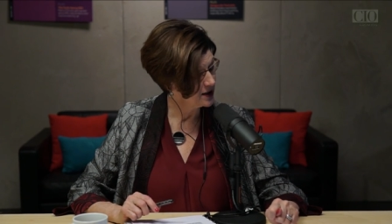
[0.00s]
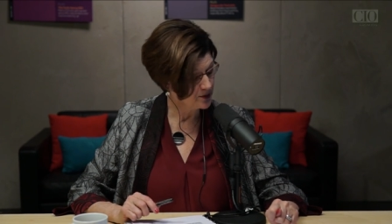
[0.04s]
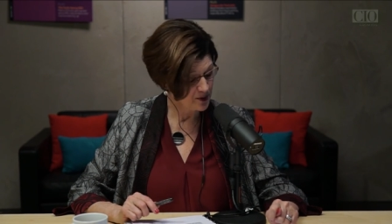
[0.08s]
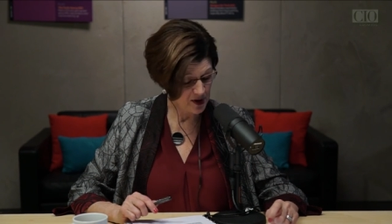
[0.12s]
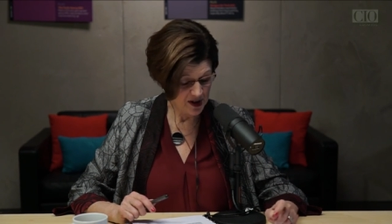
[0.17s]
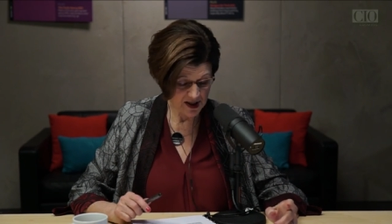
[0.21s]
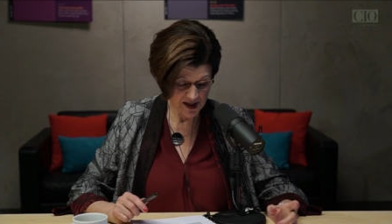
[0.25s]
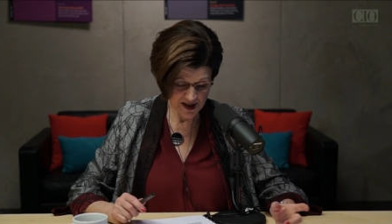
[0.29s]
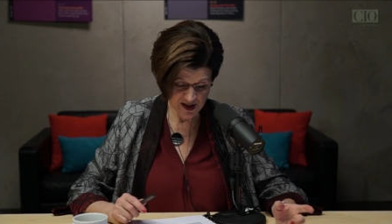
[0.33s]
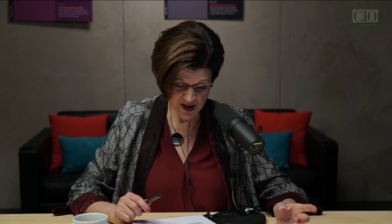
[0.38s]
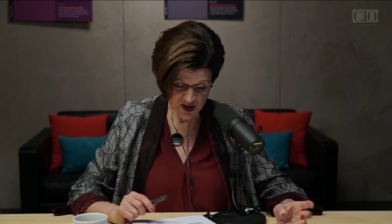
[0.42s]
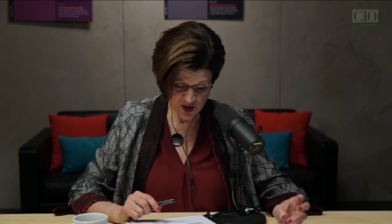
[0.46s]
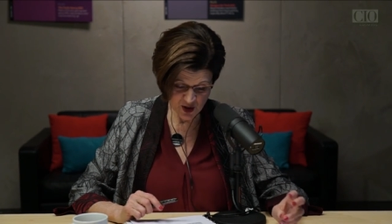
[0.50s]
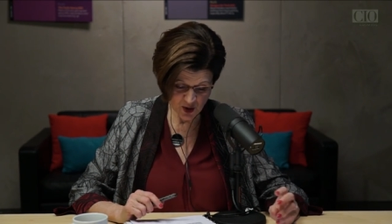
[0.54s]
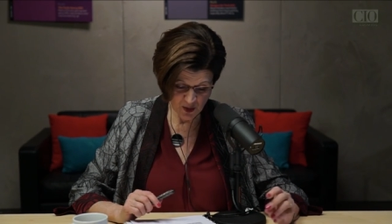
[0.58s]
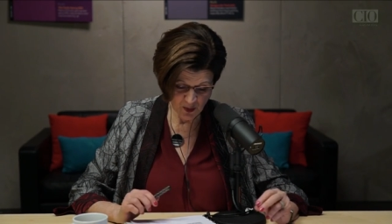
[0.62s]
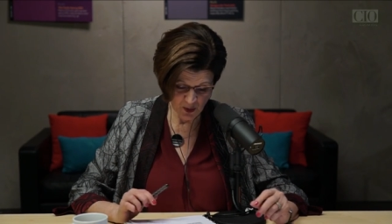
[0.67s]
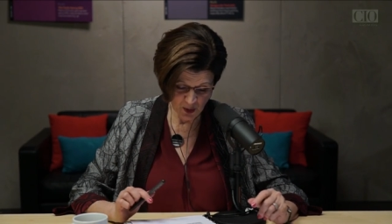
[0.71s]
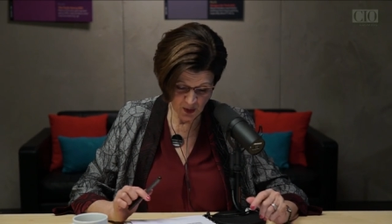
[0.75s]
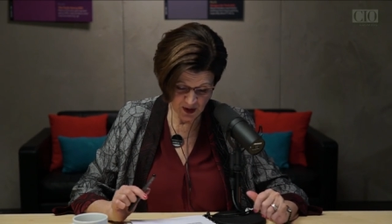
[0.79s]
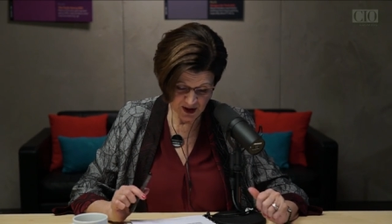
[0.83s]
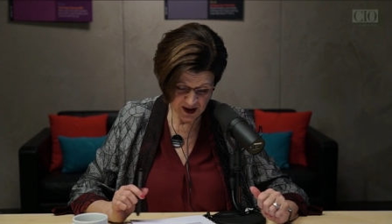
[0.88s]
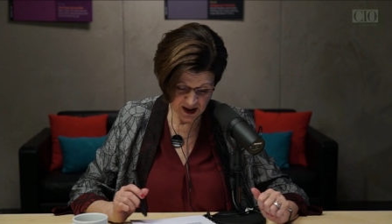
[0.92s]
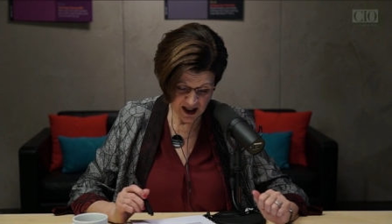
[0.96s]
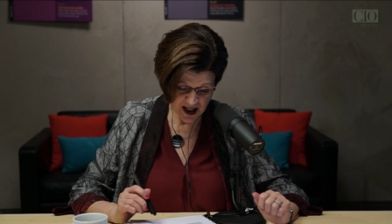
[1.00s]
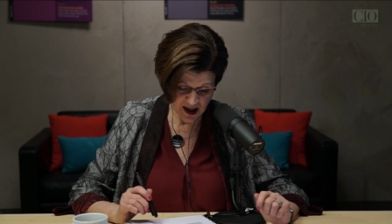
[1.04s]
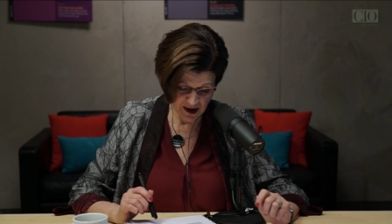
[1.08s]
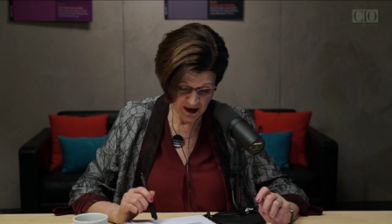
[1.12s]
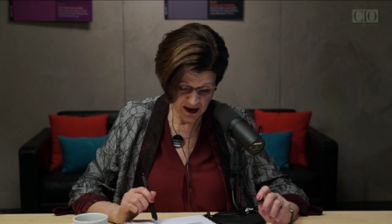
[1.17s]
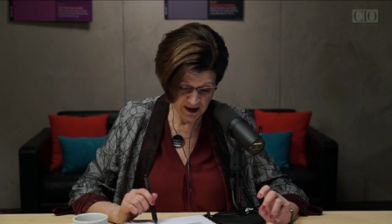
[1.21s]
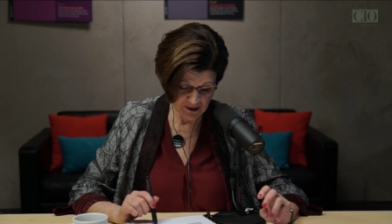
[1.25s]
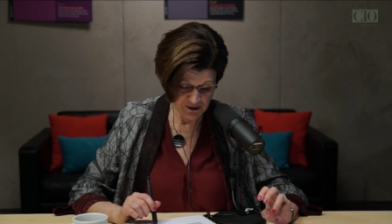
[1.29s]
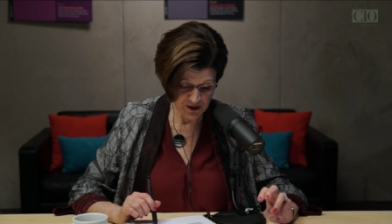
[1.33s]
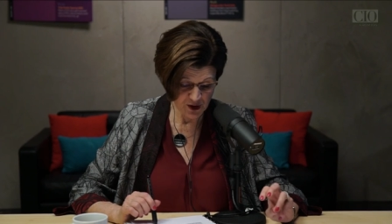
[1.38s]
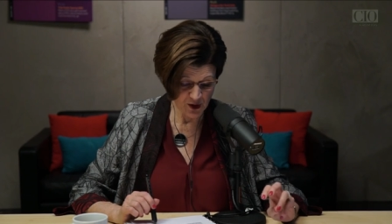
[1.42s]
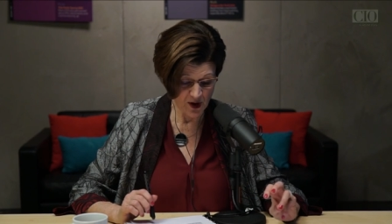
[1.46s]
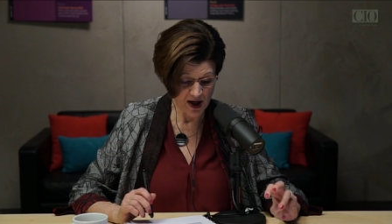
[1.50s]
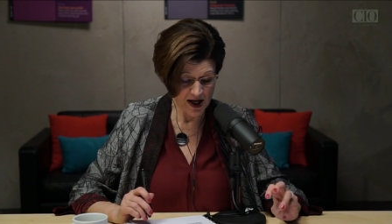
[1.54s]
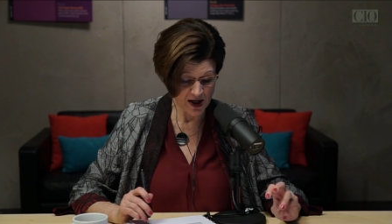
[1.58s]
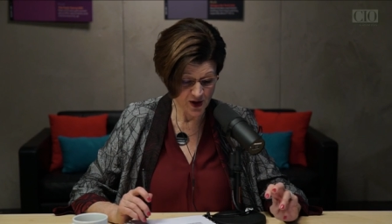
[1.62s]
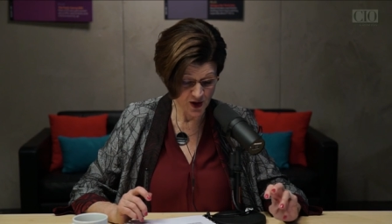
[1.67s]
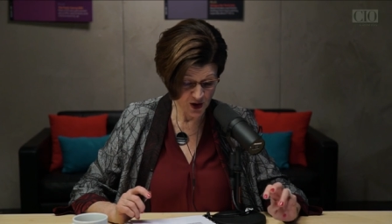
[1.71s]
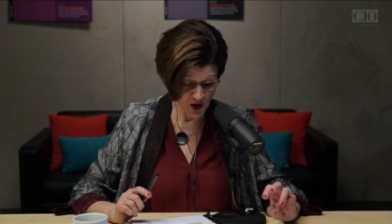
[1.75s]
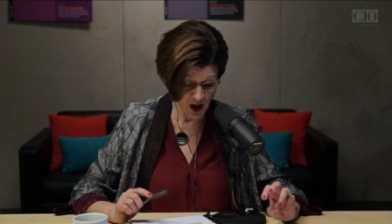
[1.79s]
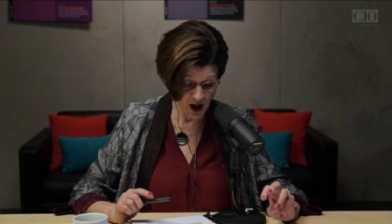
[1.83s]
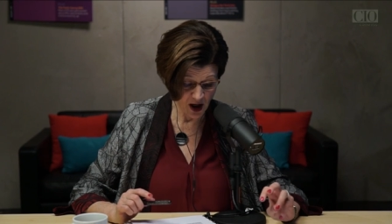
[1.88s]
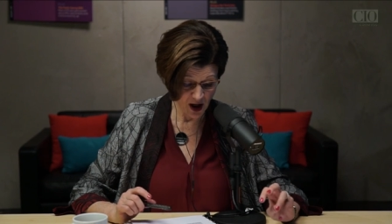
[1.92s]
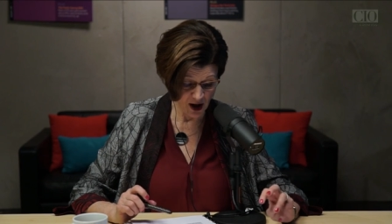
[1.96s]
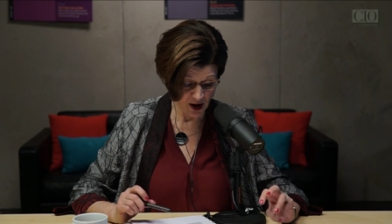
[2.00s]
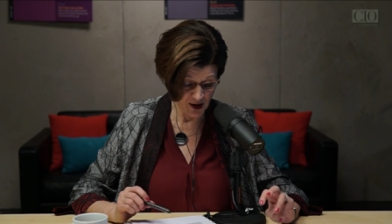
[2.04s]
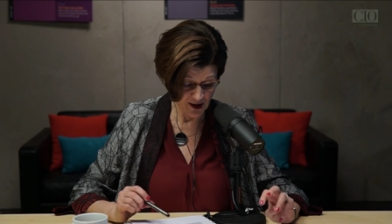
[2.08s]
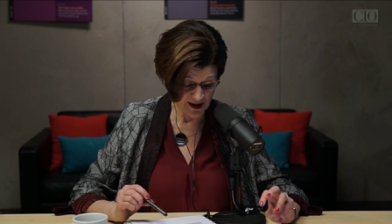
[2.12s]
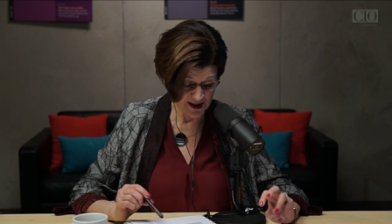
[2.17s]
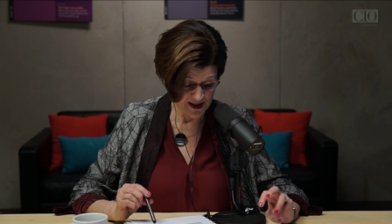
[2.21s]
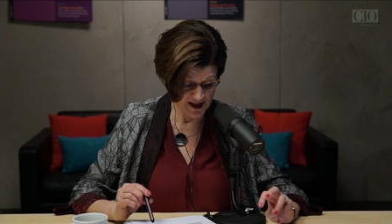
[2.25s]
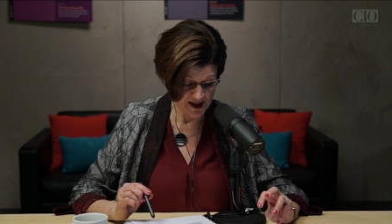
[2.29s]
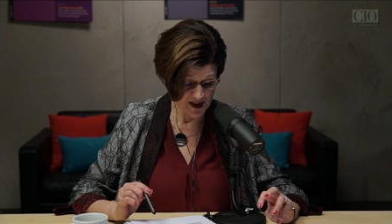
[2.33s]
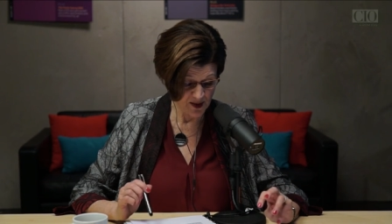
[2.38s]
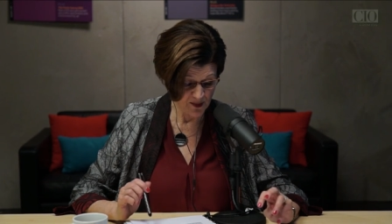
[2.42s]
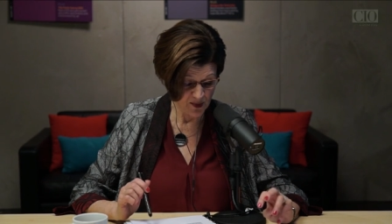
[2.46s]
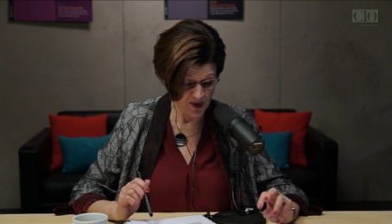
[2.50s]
Because as you pointed out, after HR, it's the